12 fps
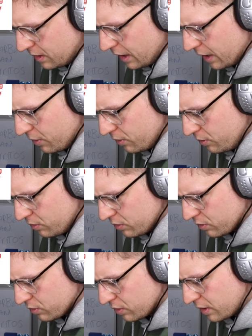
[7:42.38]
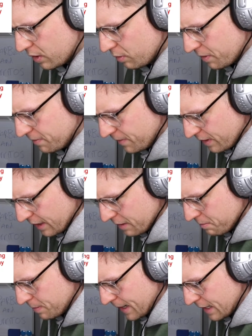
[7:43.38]
How to deal with feeling
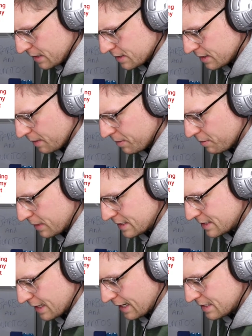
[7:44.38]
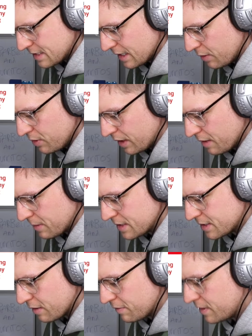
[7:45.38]
embarrassed about my size and how to get
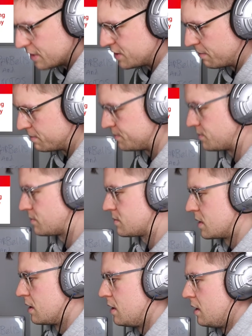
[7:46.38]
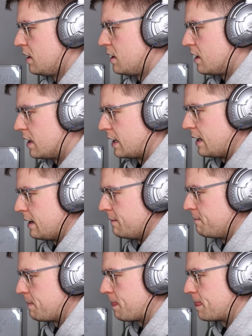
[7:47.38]
myself in the gym.
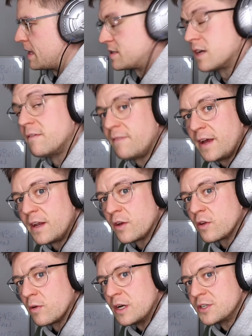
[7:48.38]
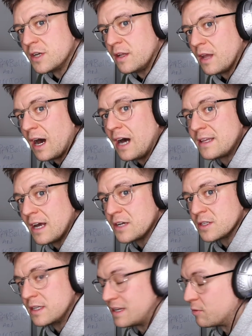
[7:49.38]
Um, this is a very good question. I had to
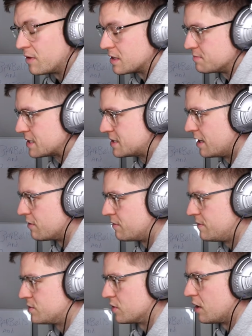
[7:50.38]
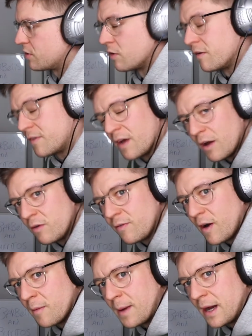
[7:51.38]
actually deal with this myself. So I don't know if, how
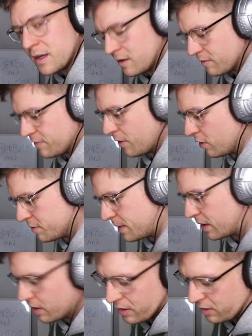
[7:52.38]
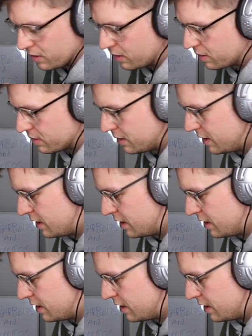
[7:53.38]
far back you've followed me, or or,